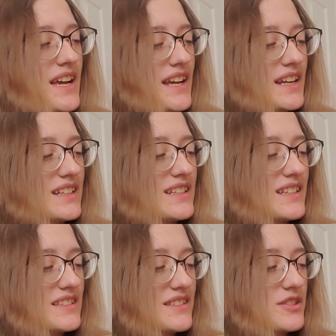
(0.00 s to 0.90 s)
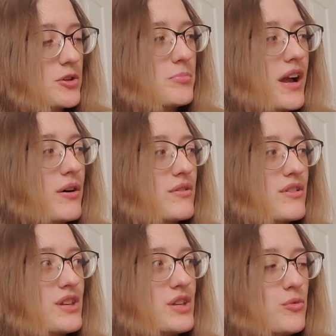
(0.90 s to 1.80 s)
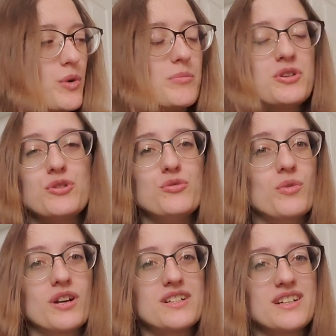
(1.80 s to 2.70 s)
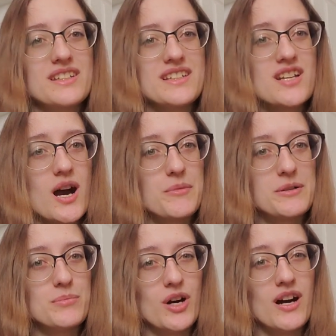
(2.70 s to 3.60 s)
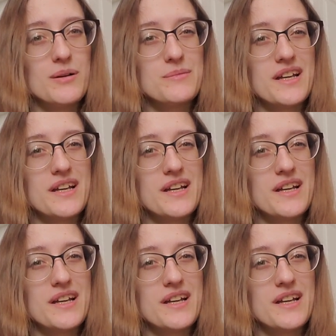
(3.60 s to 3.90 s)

And this is about the women who worked on the atomic bomb,